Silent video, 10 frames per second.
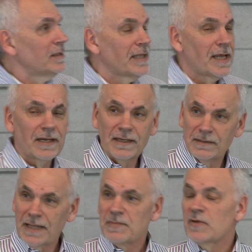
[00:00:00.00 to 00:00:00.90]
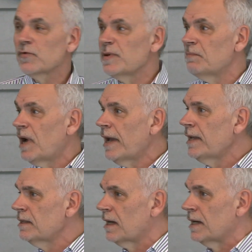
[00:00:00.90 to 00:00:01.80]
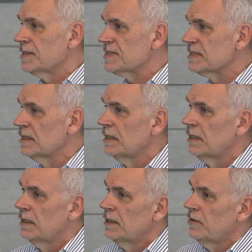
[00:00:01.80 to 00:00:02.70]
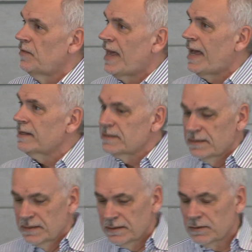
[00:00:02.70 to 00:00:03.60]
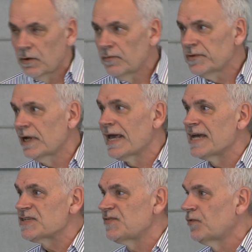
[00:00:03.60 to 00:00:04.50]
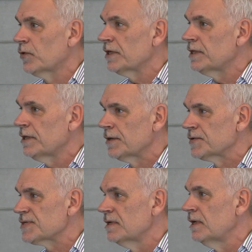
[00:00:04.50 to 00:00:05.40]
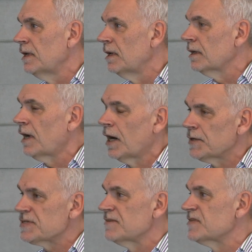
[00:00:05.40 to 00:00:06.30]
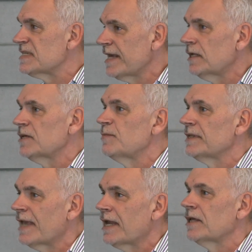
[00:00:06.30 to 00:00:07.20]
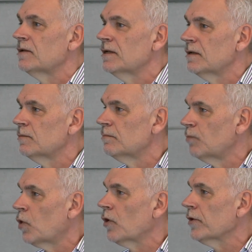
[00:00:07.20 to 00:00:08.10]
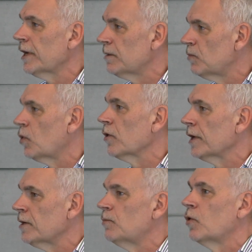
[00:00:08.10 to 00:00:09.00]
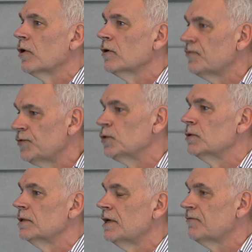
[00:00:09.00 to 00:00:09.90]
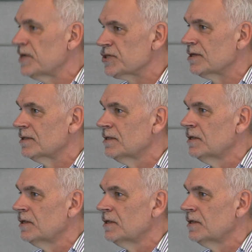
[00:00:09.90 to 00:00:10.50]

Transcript: let me remind us that over the last 40 years, cars have steadily been getting more and more and more fuel efficient.